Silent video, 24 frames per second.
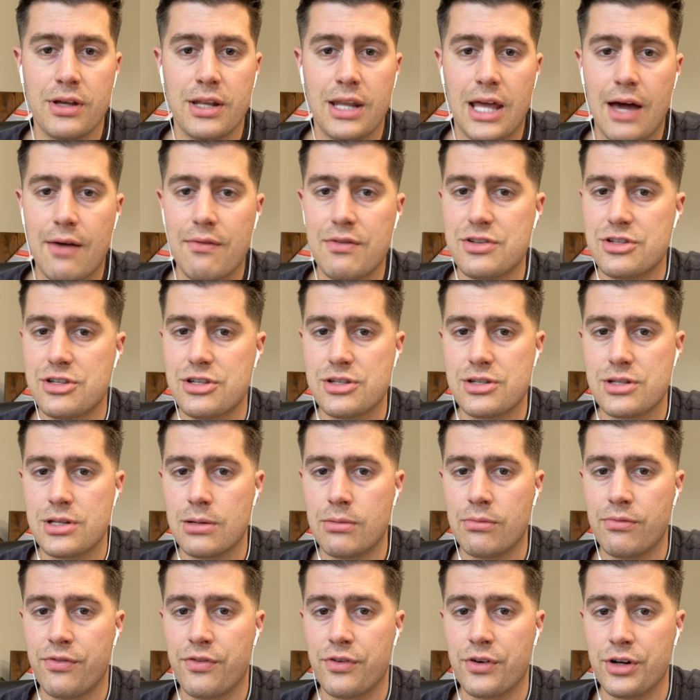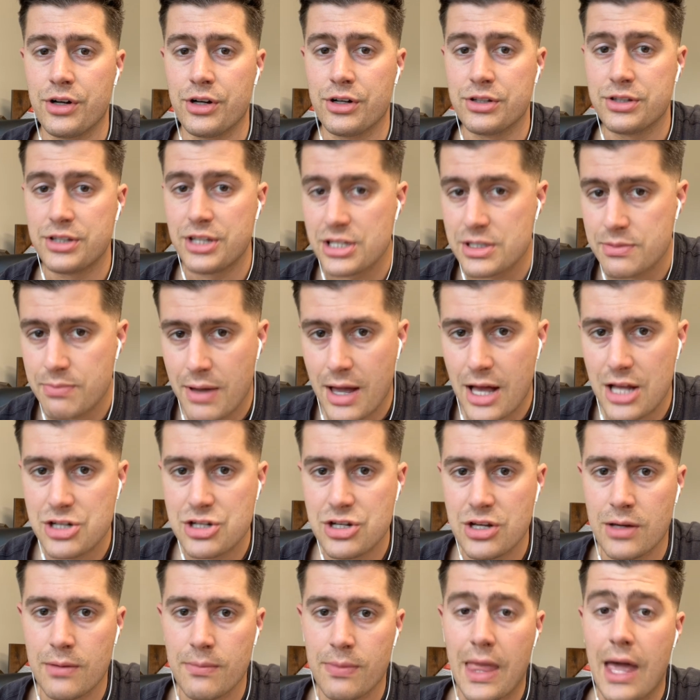have a system for your
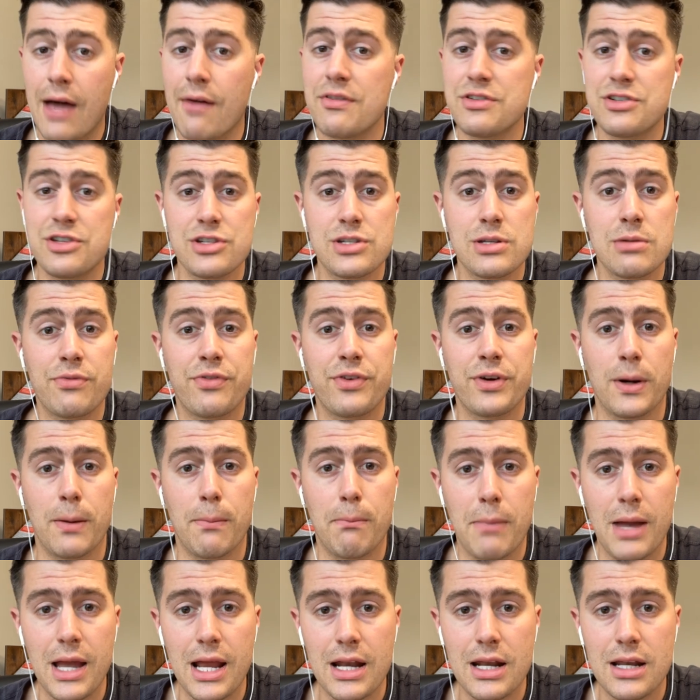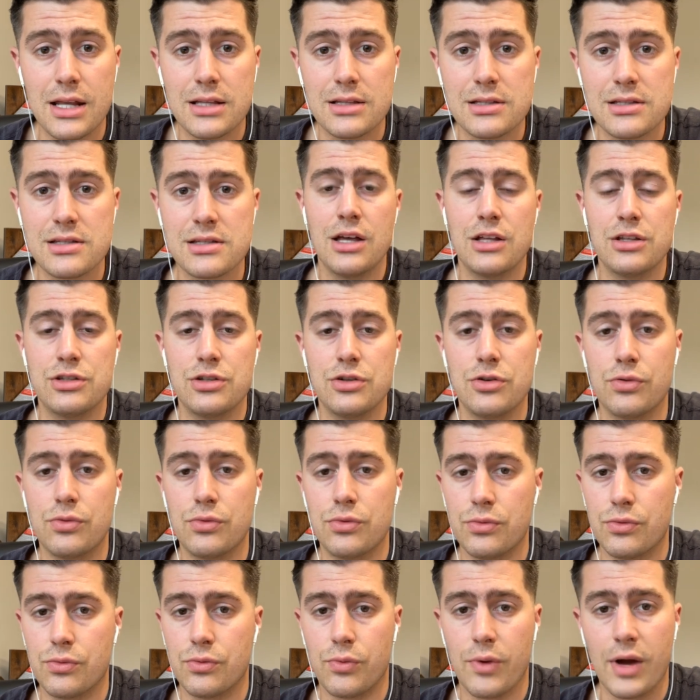dispatching, have a system for your maintenance.
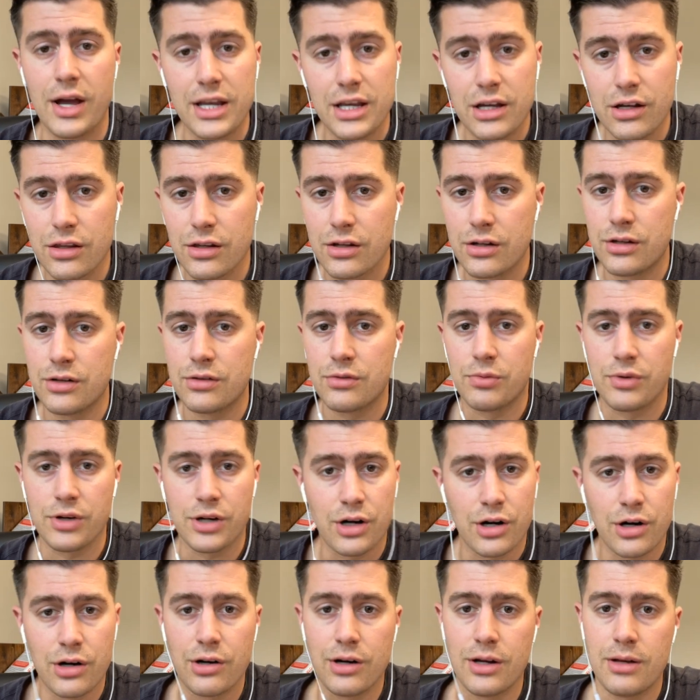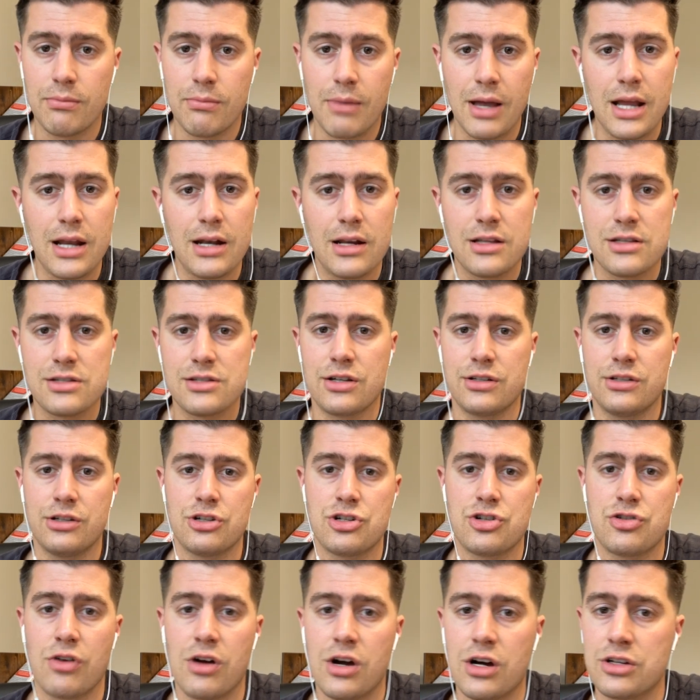Do regular recurring maintenance on your
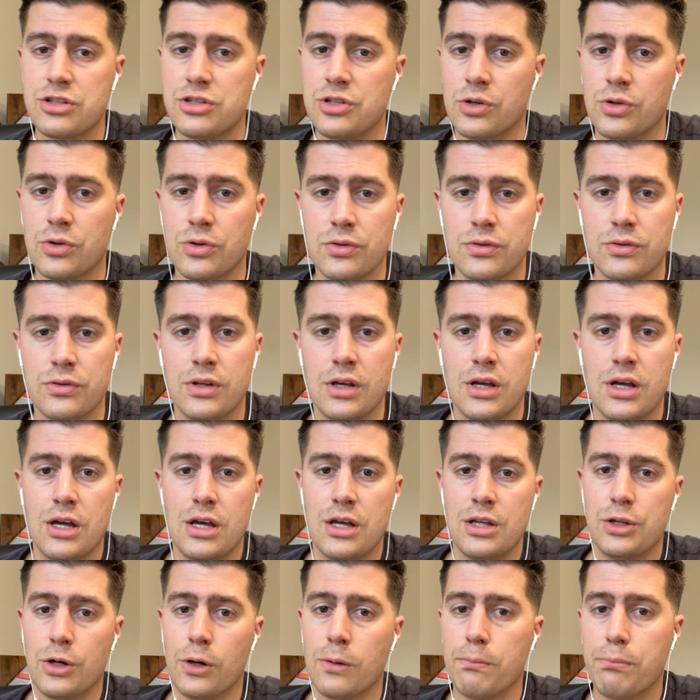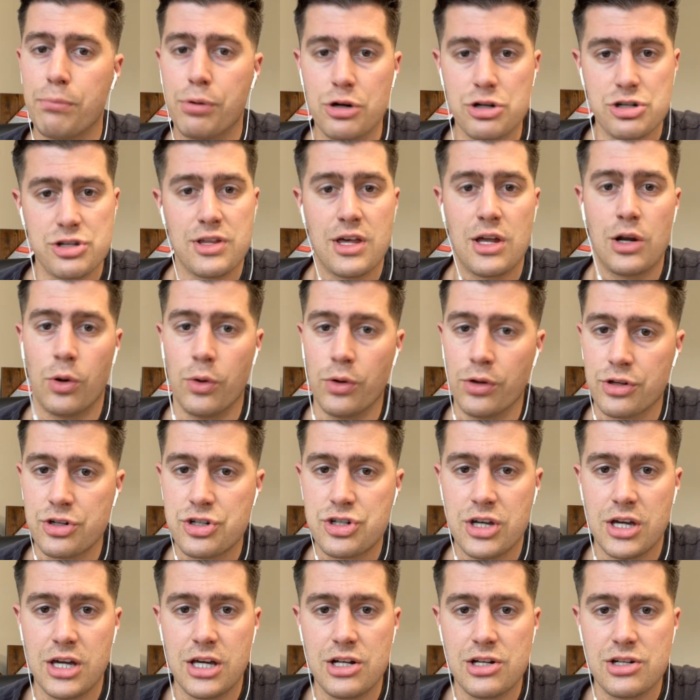truck. Don't don't push that oil
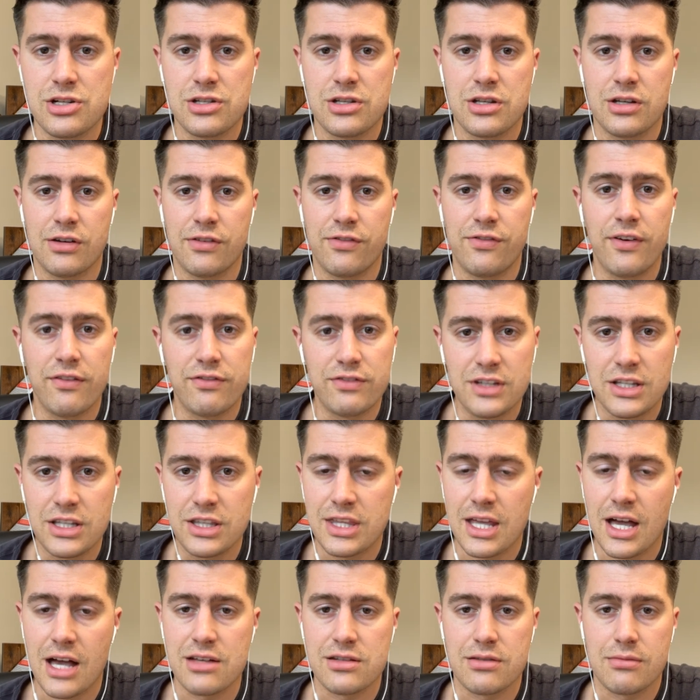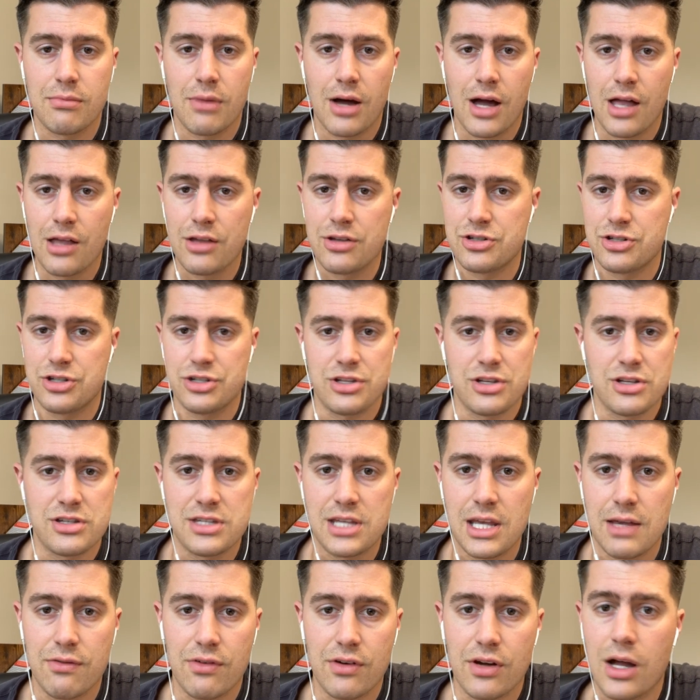change to 15,000 miles just to
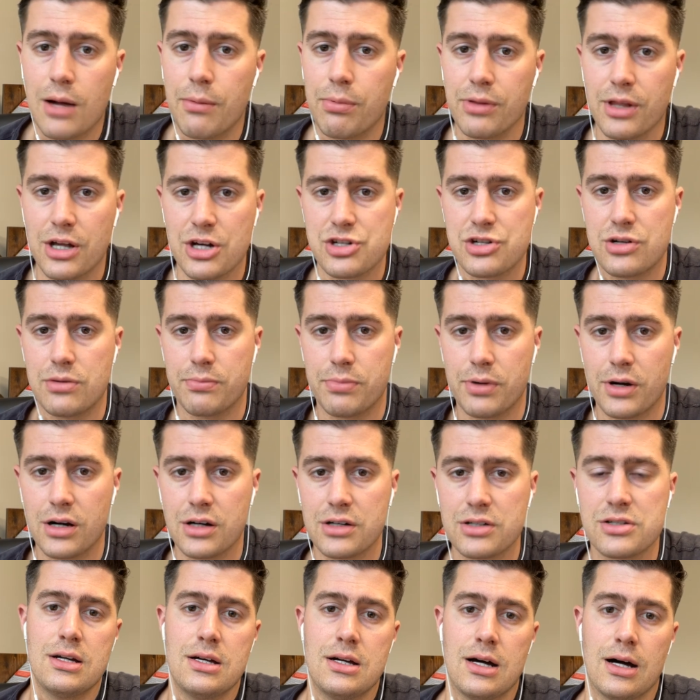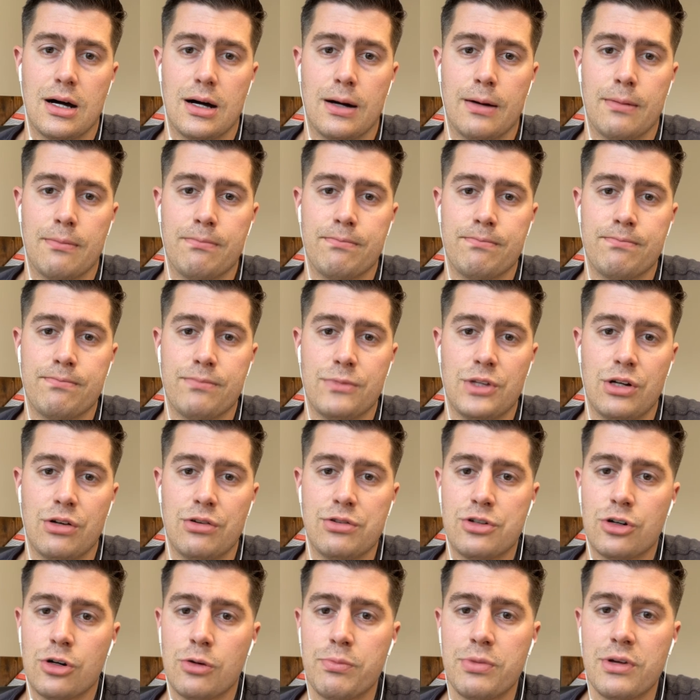save a couple extra bucks. Um, you know,
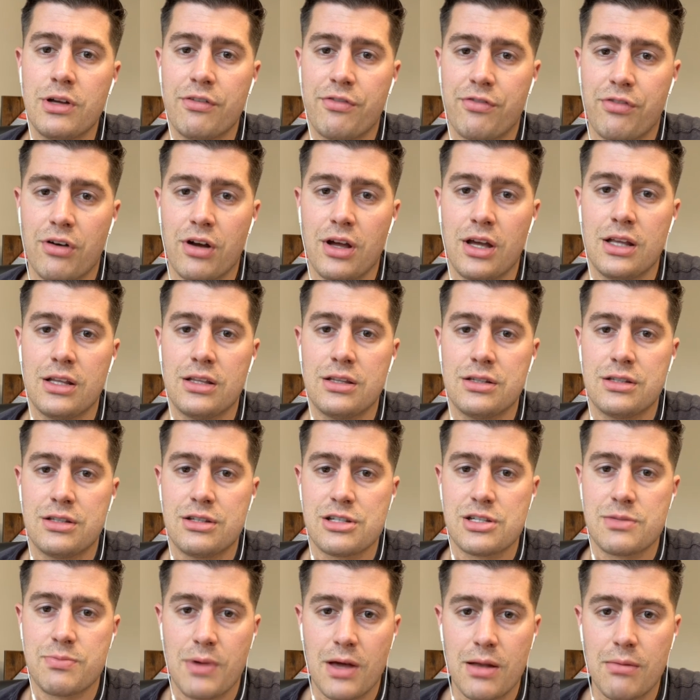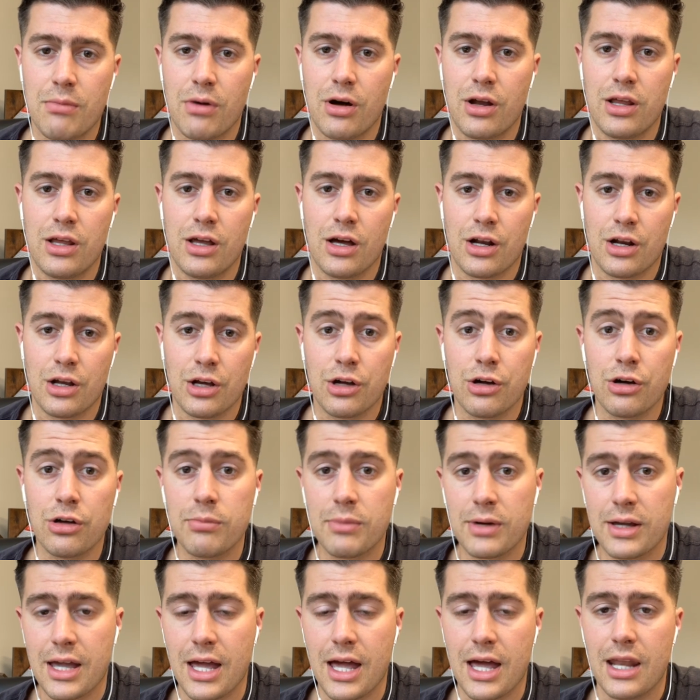don't be afraid to spend money on a good
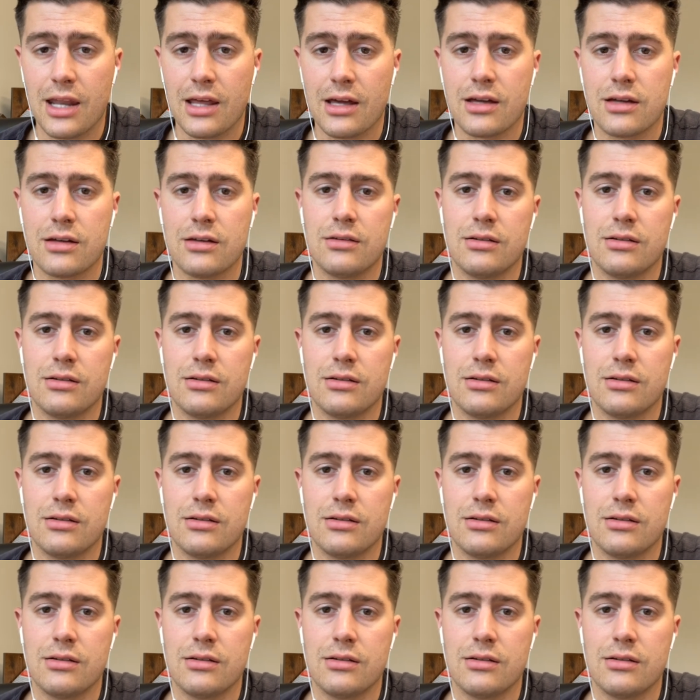mechanic